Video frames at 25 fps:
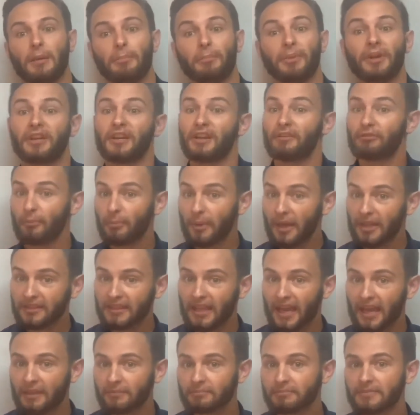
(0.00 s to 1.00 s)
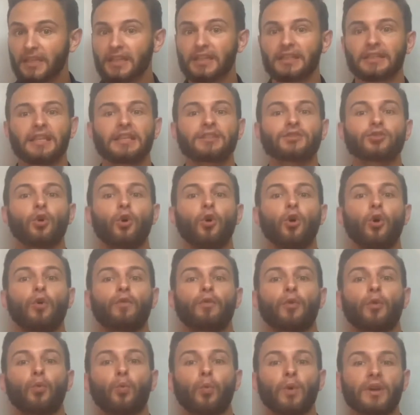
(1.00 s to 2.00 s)
But enough about that. Let's go
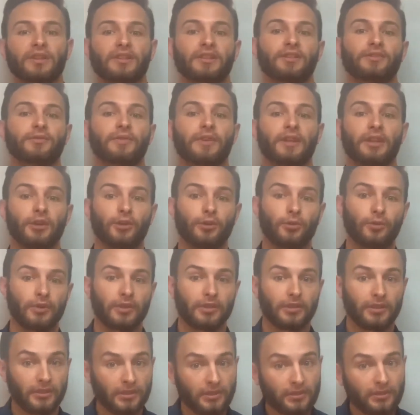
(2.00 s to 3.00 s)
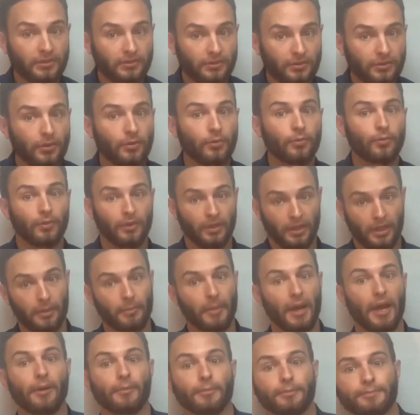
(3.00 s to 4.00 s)
over what this video is really
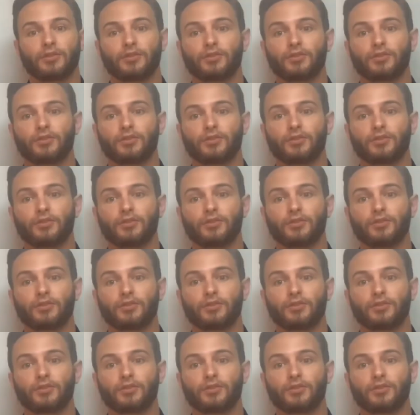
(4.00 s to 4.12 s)
about.